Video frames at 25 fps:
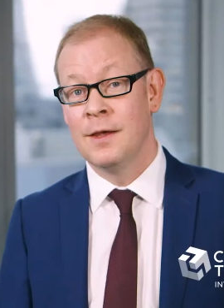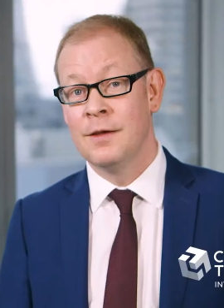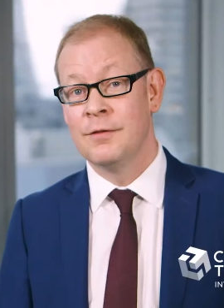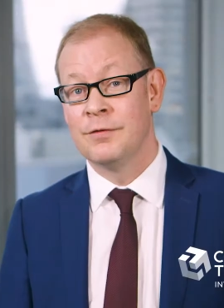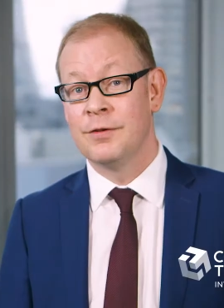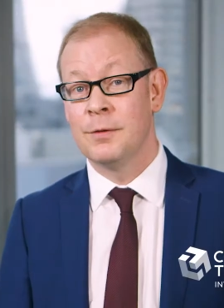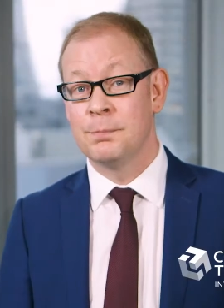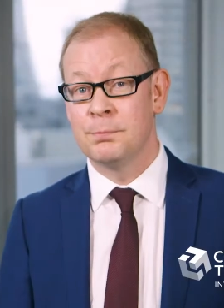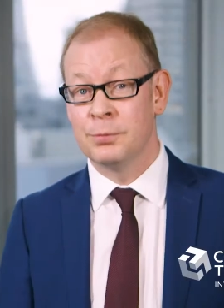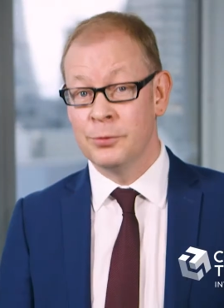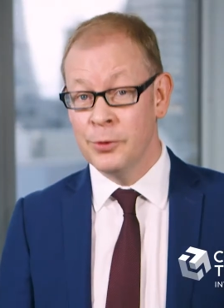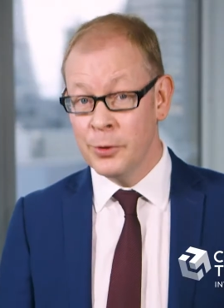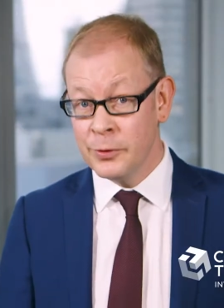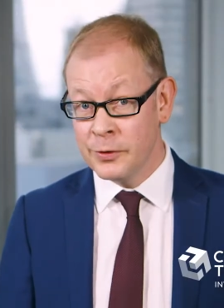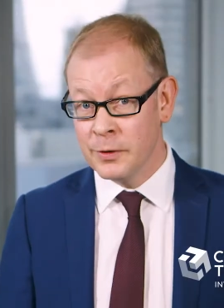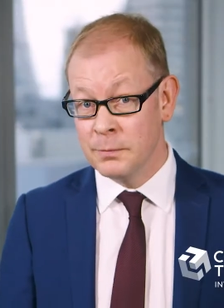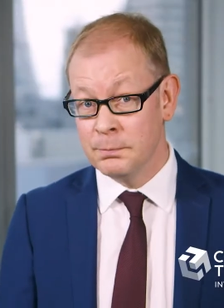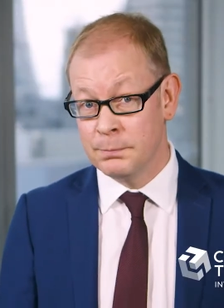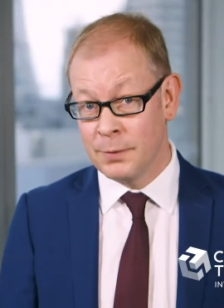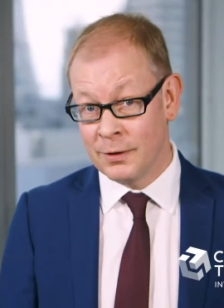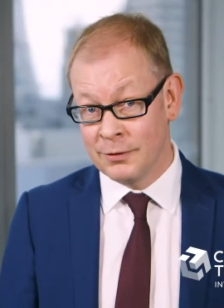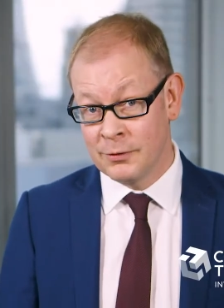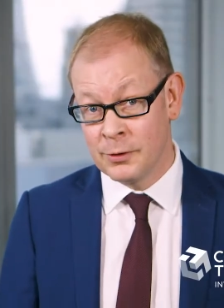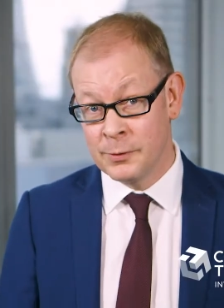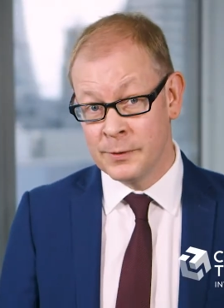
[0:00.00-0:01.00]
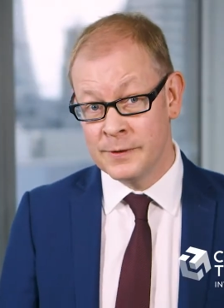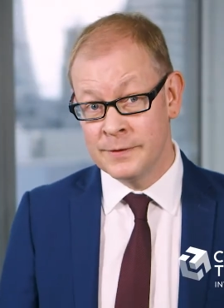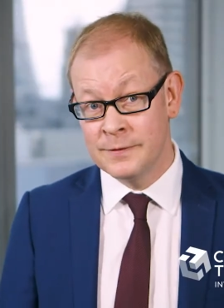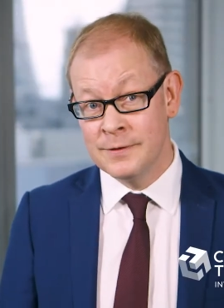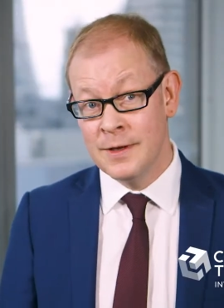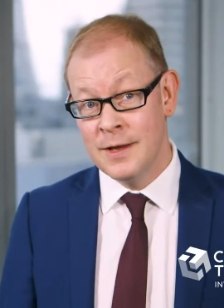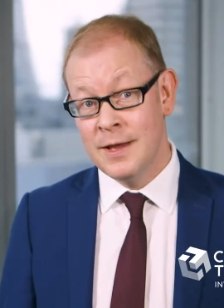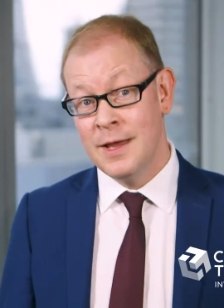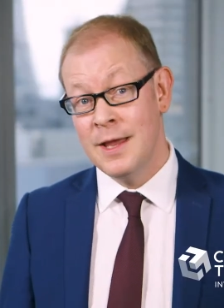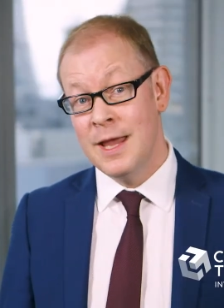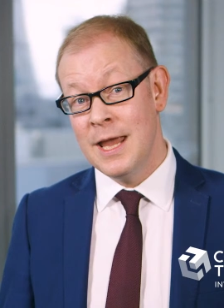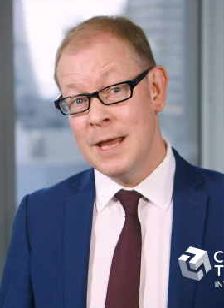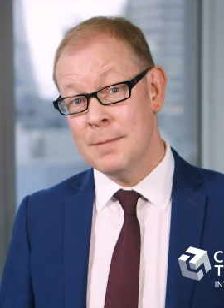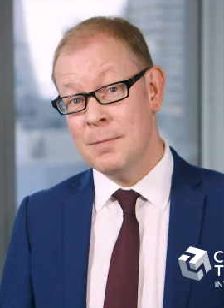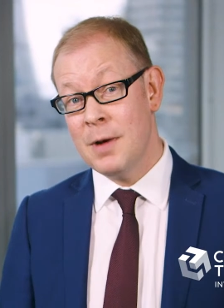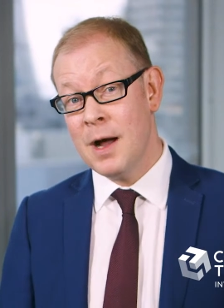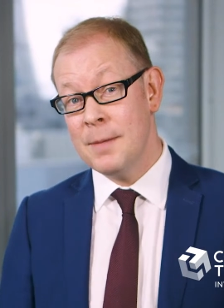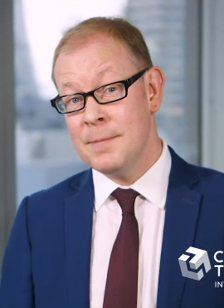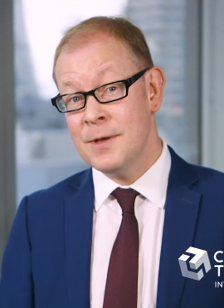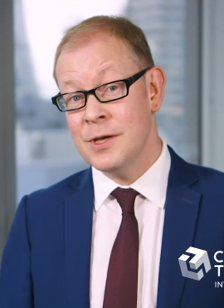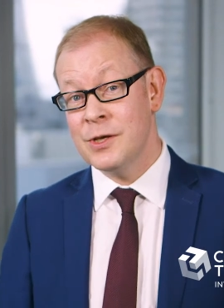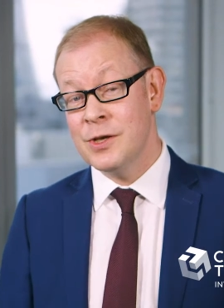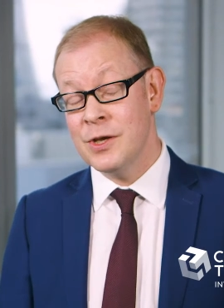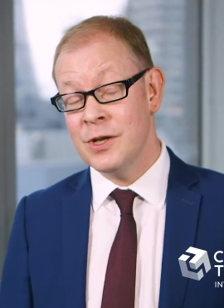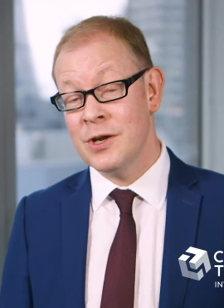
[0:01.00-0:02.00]
For prudent borrowers, it
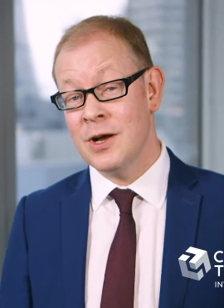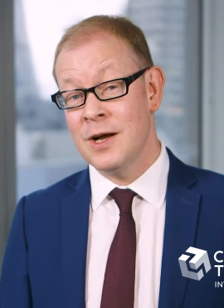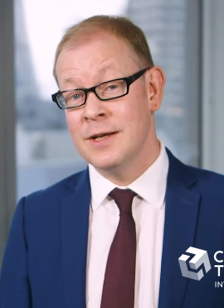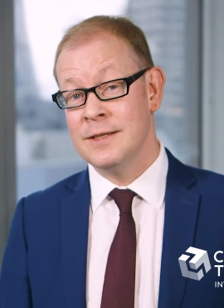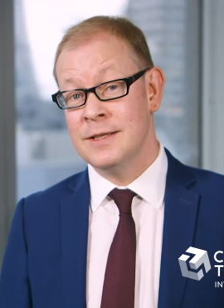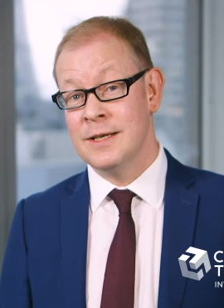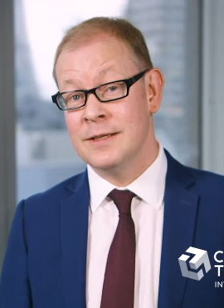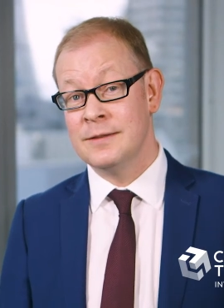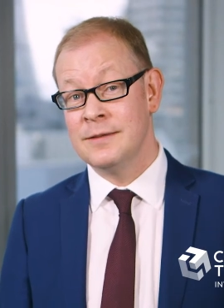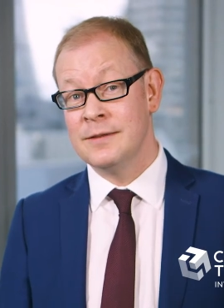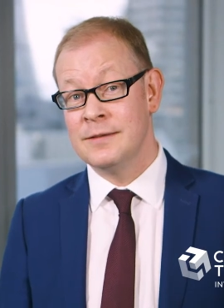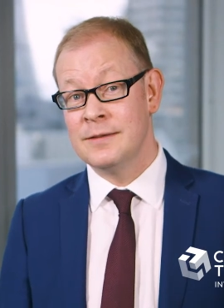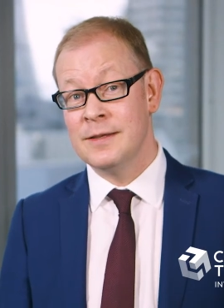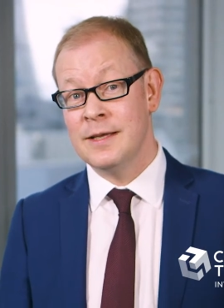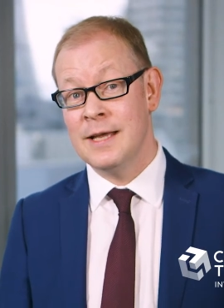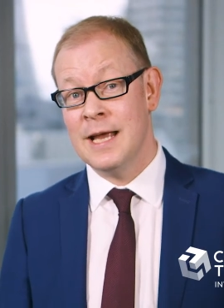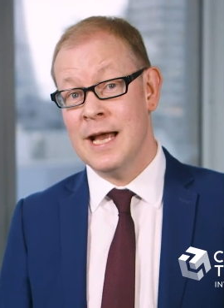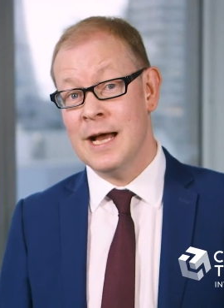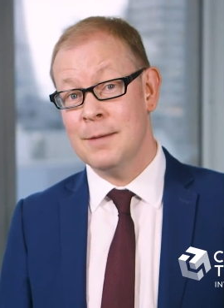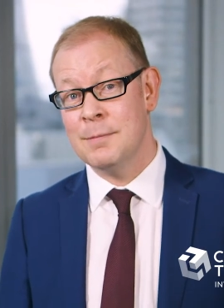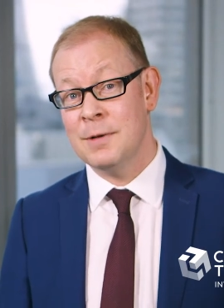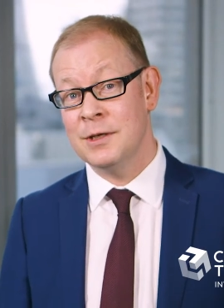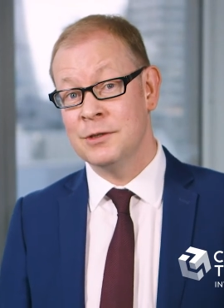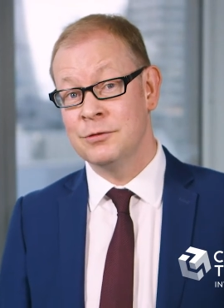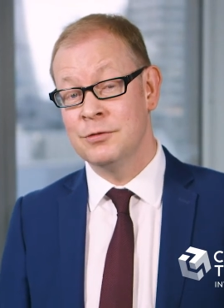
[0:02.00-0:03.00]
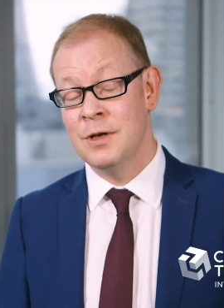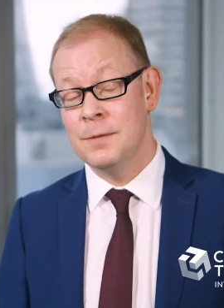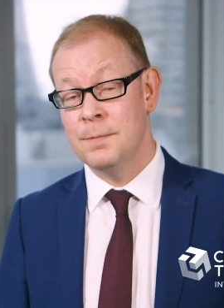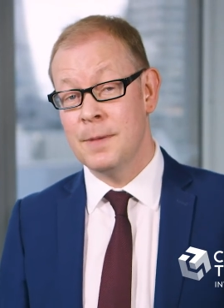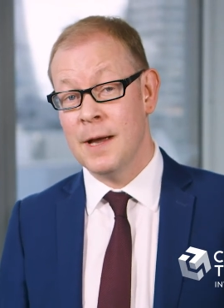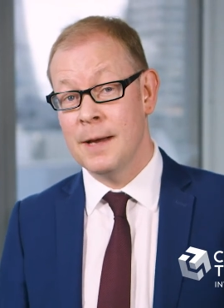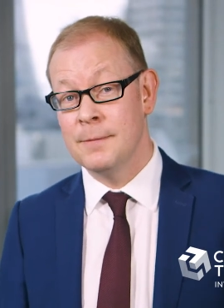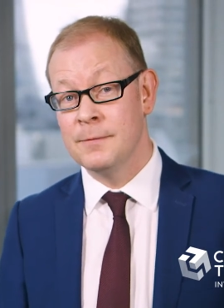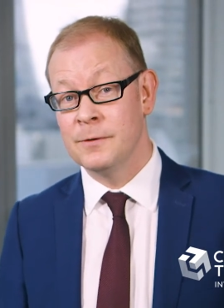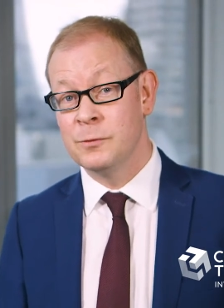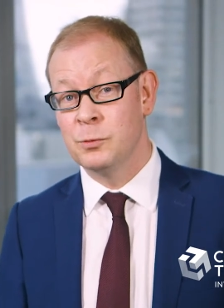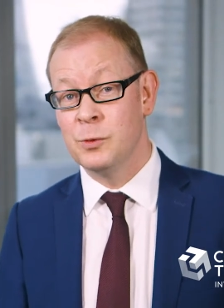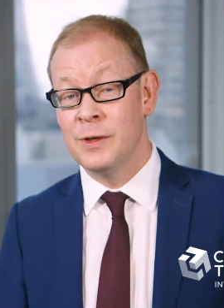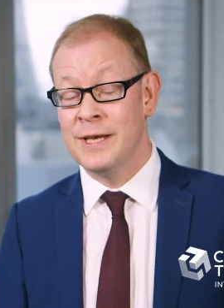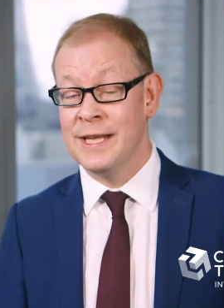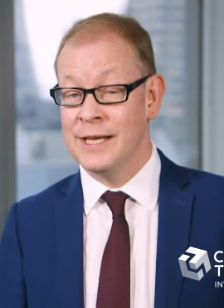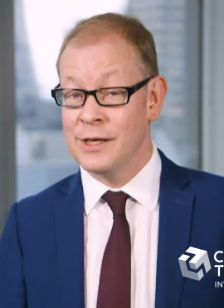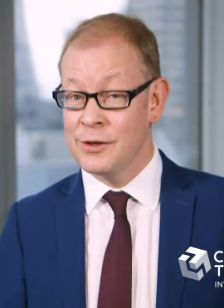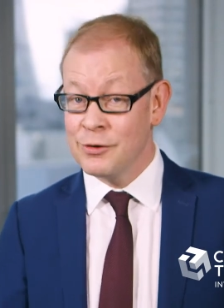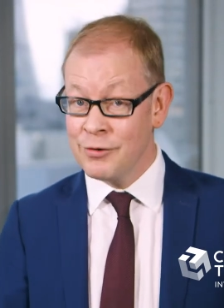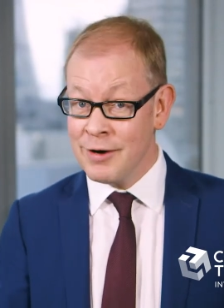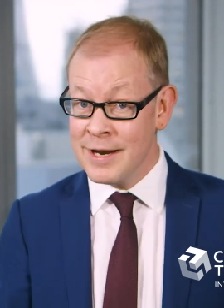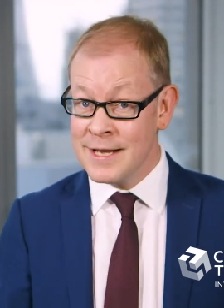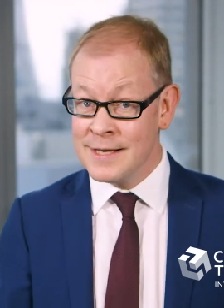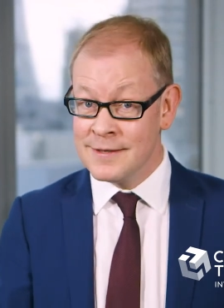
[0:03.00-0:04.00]
might be a good idea to see how much repayments would
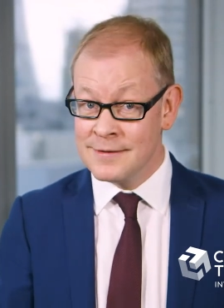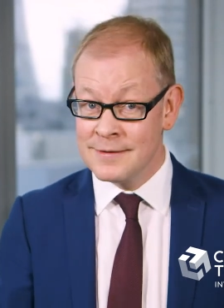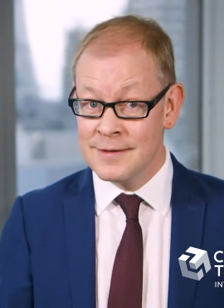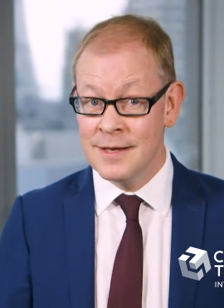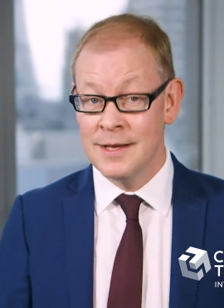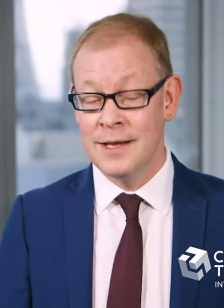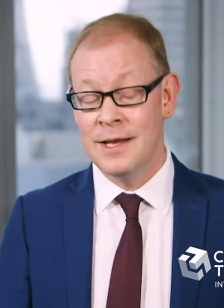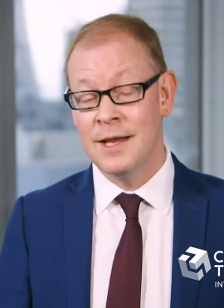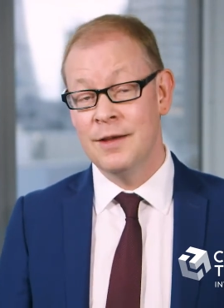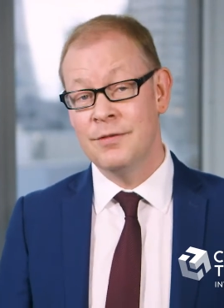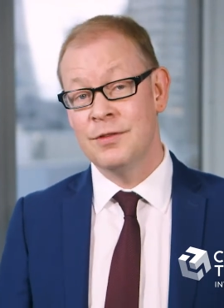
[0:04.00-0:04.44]
increase